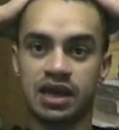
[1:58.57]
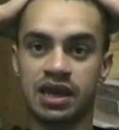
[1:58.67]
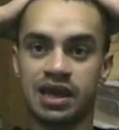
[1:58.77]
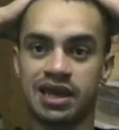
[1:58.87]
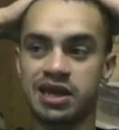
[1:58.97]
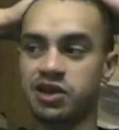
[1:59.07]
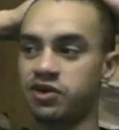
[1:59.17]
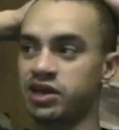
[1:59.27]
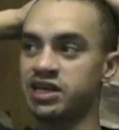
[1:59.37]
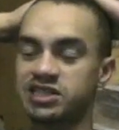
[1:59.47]
and
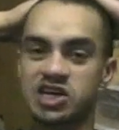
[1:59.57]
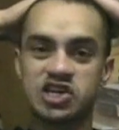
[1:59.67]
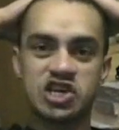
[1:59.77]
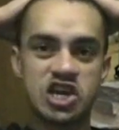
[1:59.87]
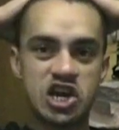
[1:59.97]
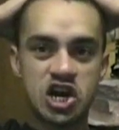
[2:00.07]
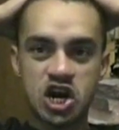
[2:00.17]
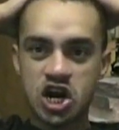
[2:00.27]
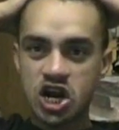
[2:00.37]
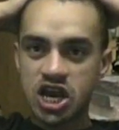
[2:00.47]
here it is a
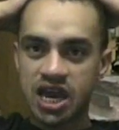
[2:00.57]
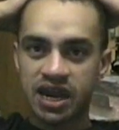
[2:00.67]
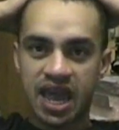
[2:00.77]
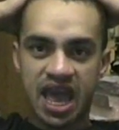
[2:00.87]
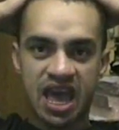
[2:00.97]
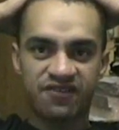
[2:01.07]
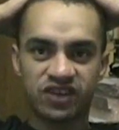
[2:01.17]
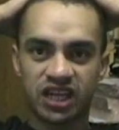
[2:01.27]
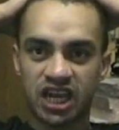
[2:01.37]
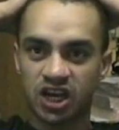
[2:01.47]
year and a half
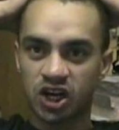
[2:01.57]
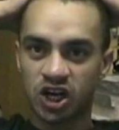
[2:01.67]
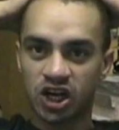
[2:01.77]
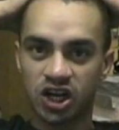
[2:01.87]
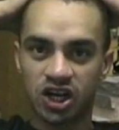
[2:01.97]
later,